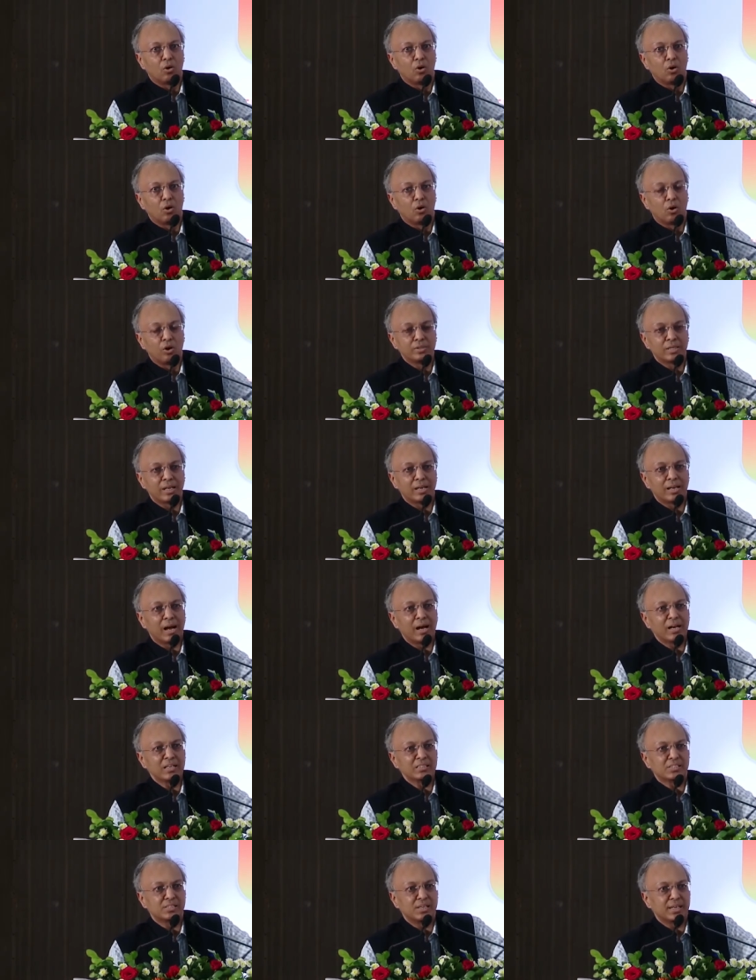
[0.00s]
On the
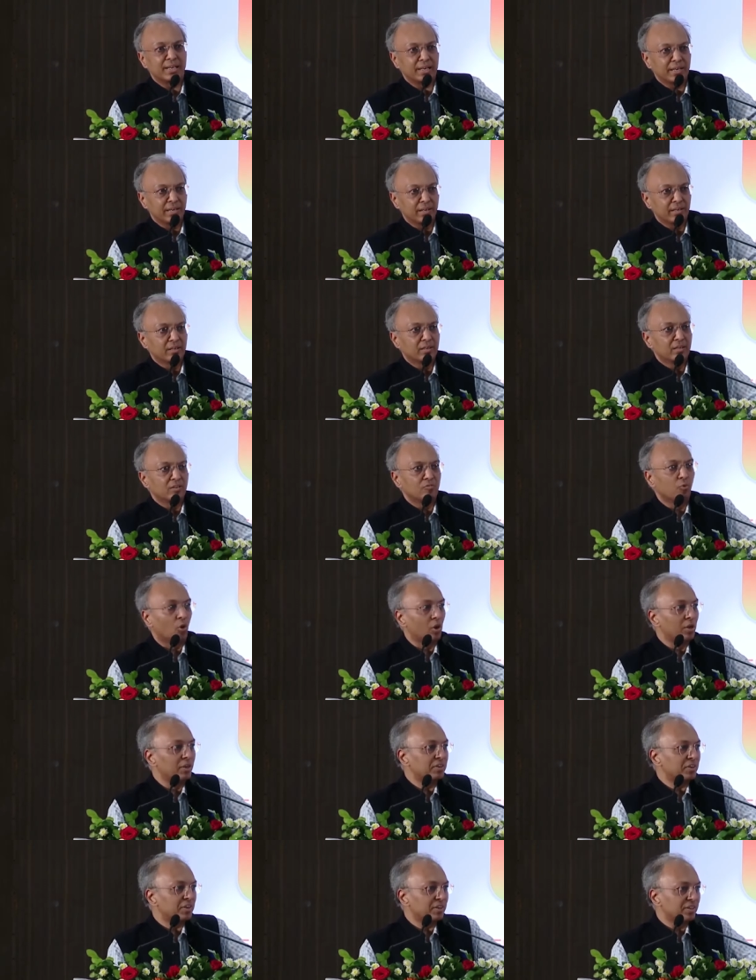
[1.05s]
last day,
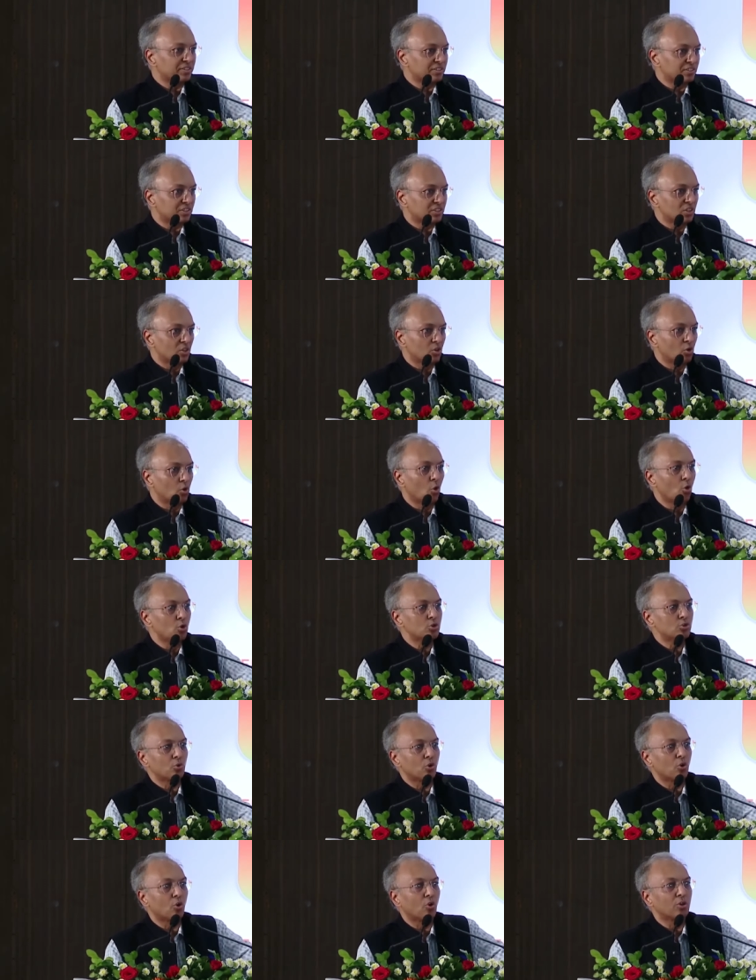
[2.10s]
volunteers go
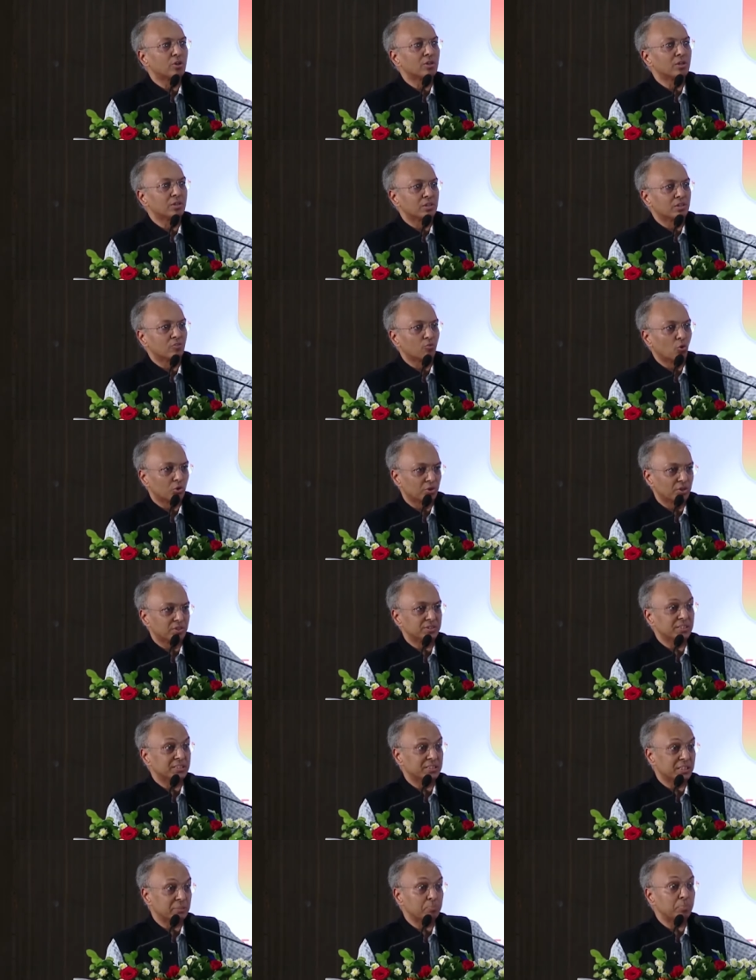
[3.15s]
to call the voters
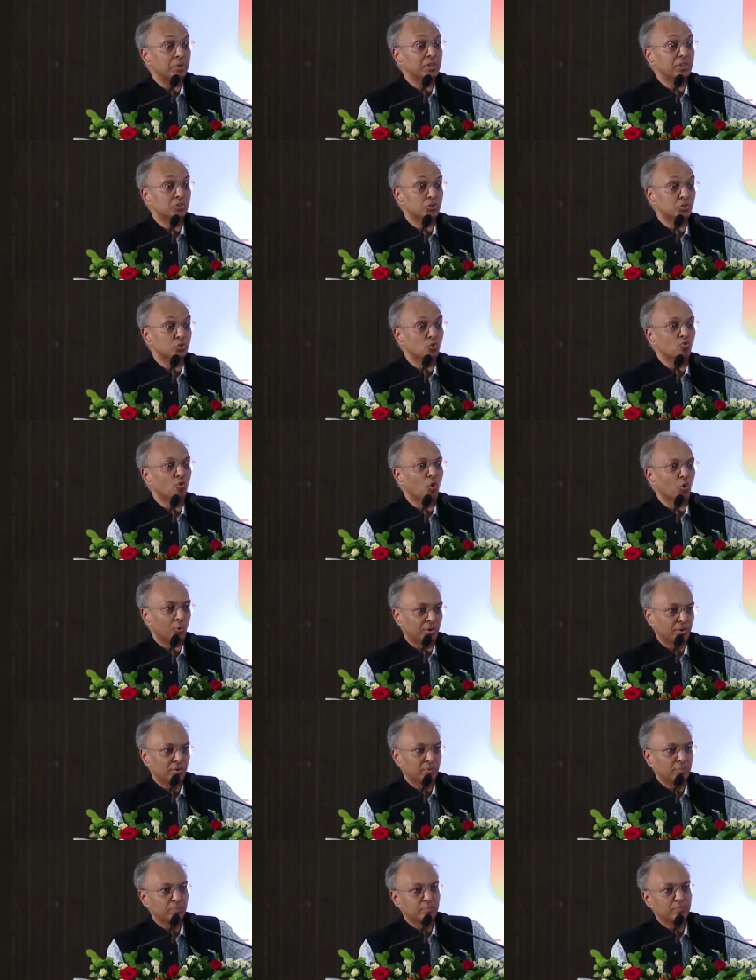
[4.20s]
and say, please do vote.
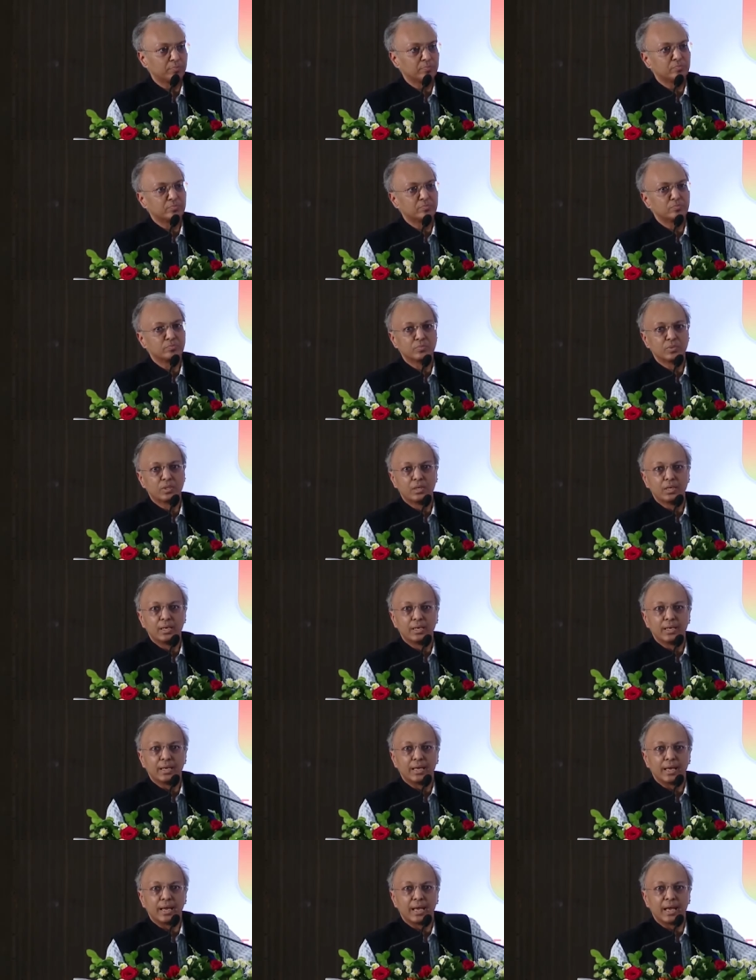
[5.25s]

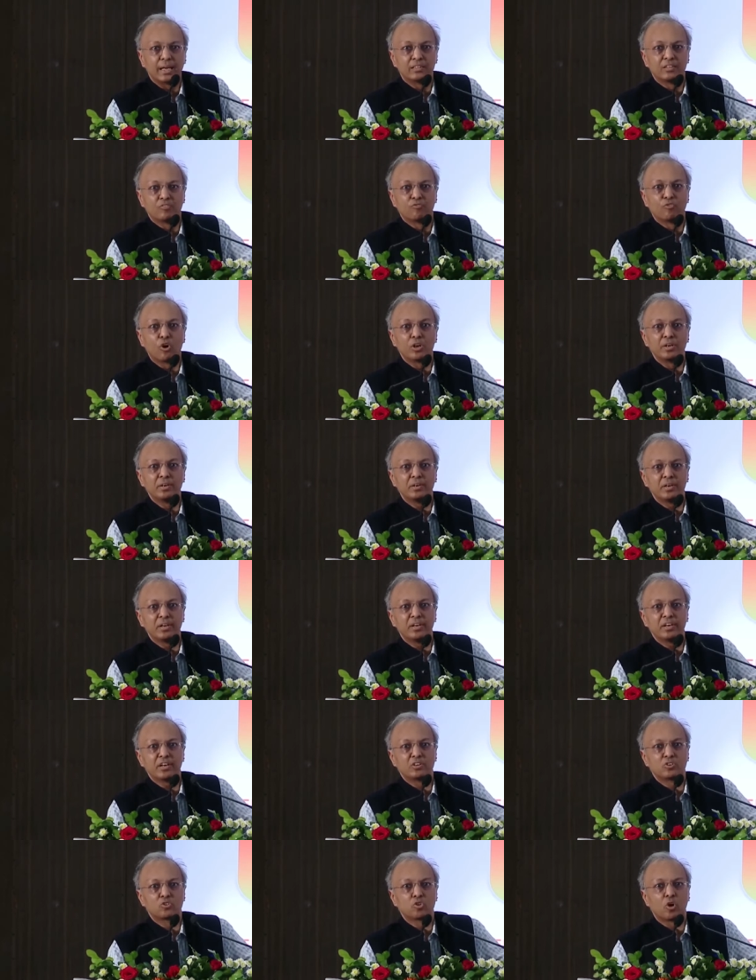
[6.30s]
And the
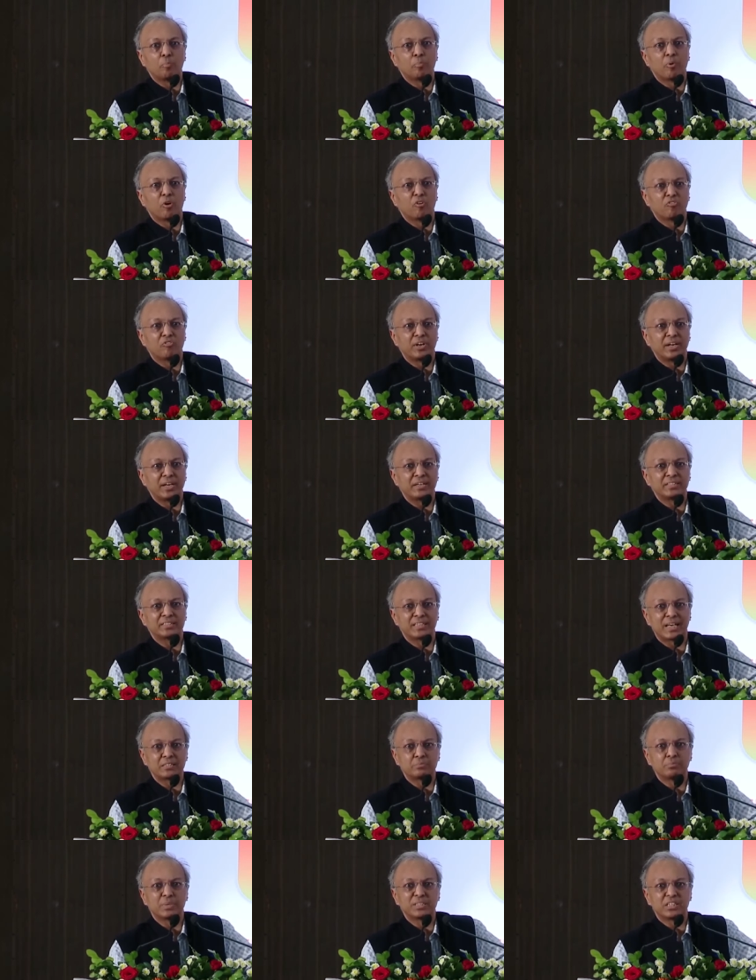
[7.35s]
volunteer drop off rate is
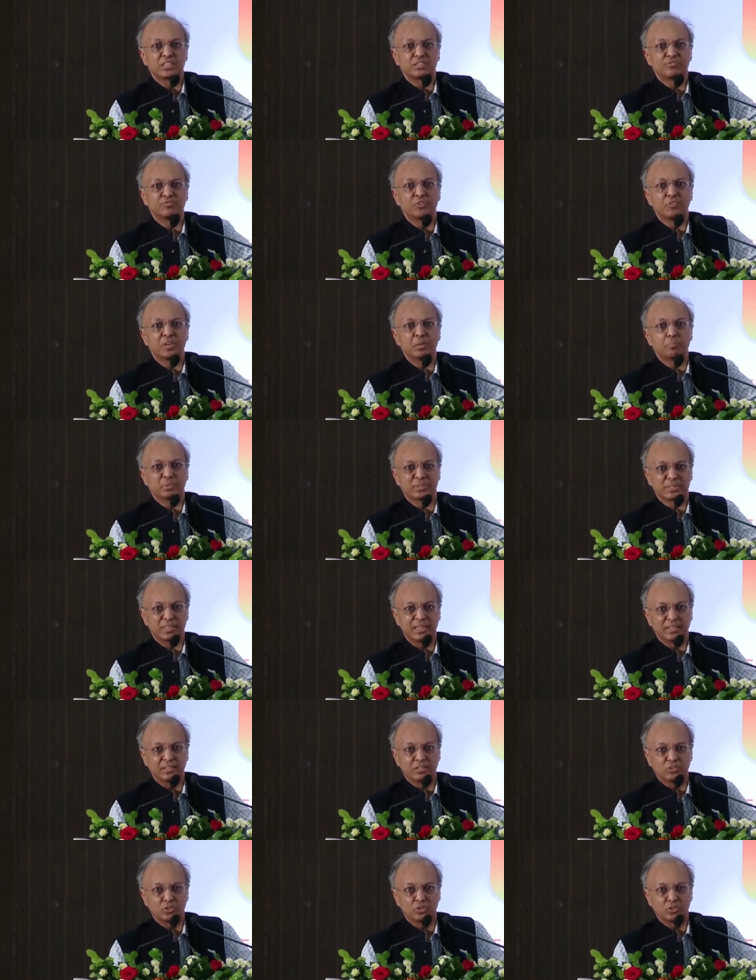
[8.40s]
as much as 50%.